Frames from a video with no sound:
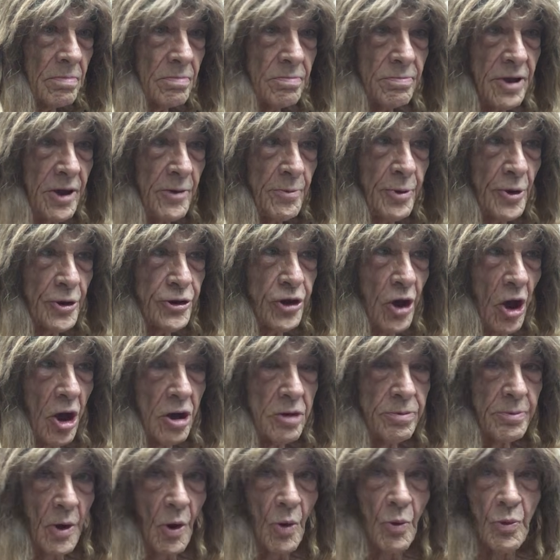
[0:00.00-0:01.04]
people talk
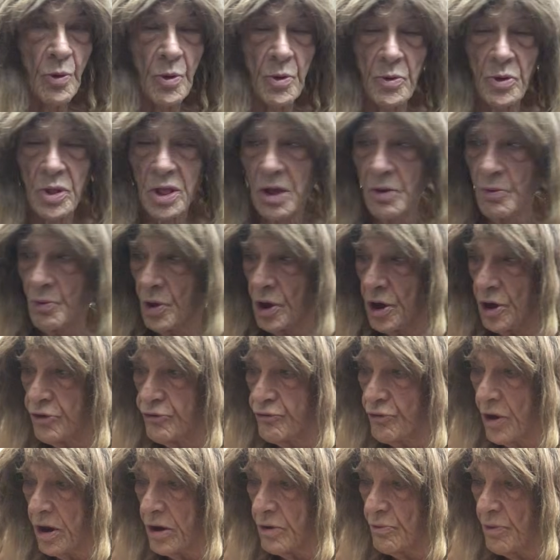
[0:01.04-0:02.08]
about room, I want to
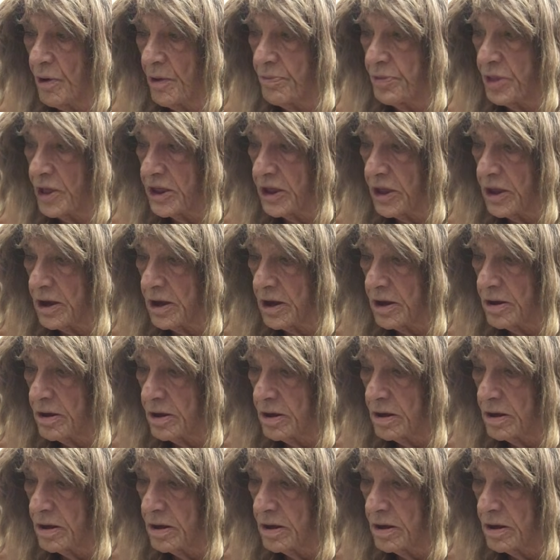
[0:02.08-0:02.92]
try and replicate it.